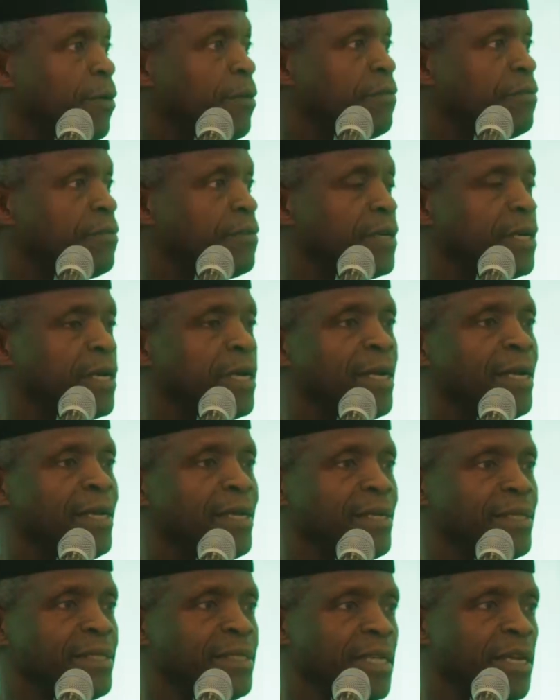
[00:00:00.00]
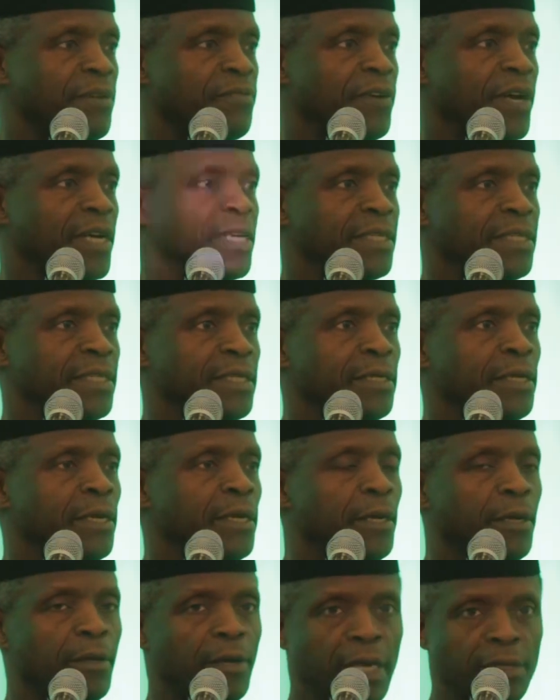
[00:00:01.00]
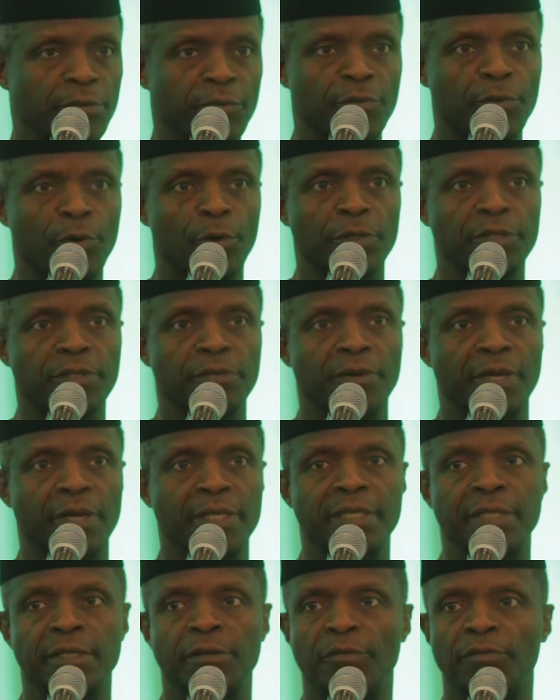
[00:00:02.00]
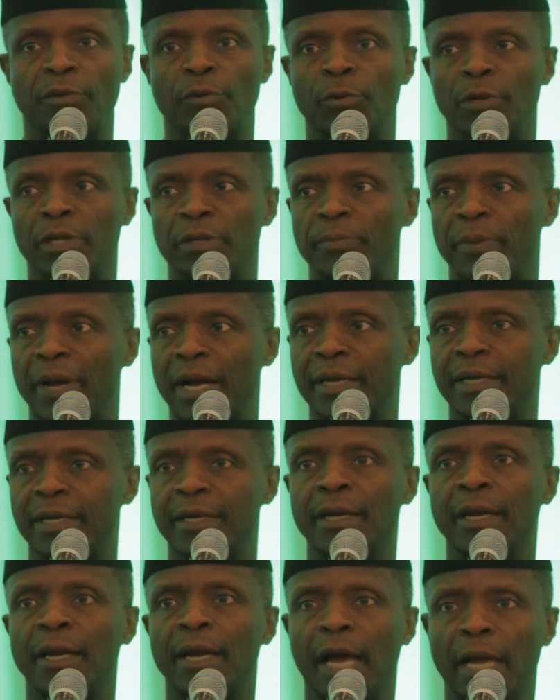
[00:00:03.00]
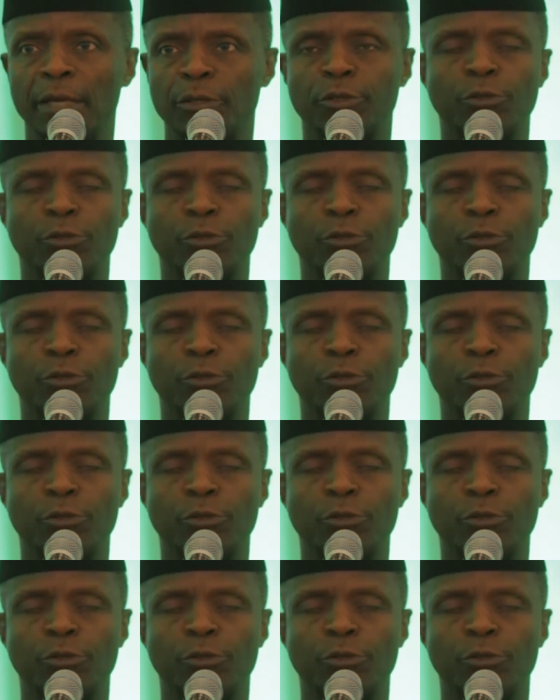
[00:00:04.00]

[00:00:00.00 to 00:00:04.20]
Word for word: of DFID, and of course Rashid of the World Bank, and